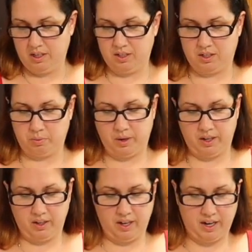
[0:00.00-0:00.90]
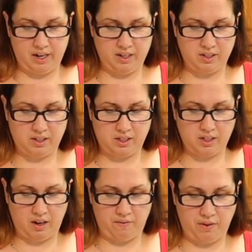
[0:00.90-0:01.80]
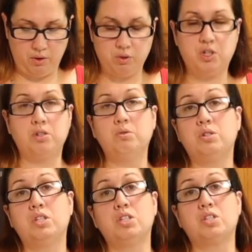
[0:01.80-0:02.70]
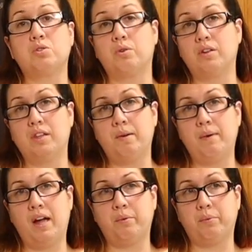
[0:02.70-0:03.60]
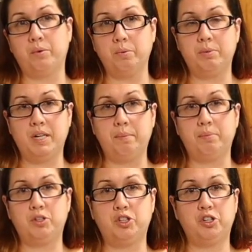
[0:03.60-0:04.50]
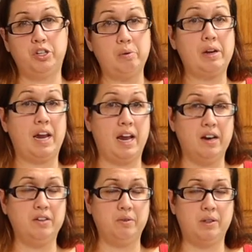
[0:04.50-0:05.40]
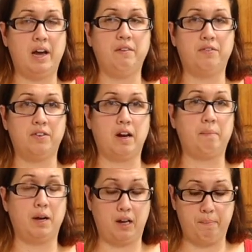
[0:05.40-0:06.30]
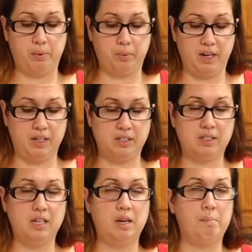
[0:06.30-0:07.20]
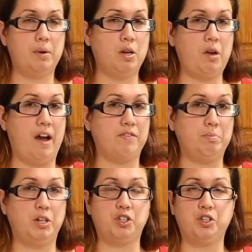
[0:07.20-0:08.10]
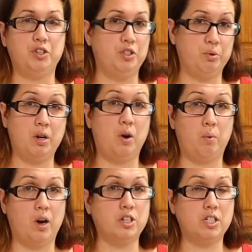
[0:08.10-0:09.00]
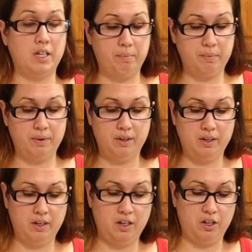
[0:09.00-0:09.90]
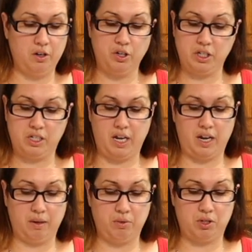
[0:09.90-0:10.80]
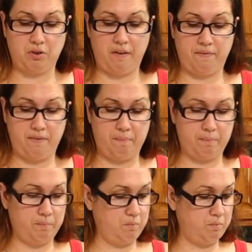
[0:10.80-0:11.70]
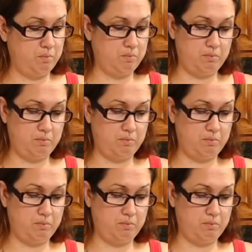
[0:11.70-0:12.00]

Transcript: As well as, if you choose to store them at room temperature, you can do that for a couple weeks, but you have to make sure you do not wash them. You just take them straight from